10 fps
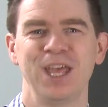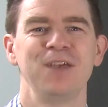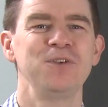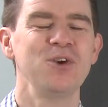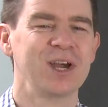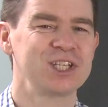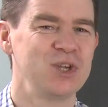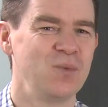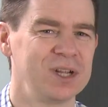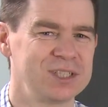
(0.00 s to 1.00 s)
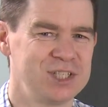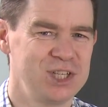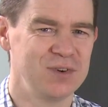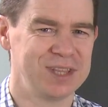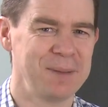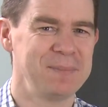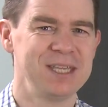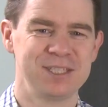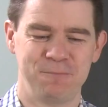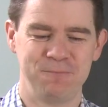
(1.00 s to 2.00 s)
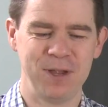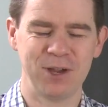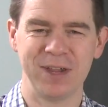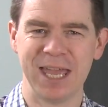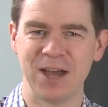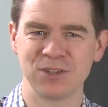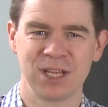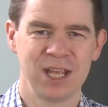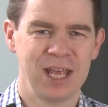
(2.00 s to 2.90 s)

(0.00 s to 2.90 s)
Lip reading: If you actually want to do it, that means figuring out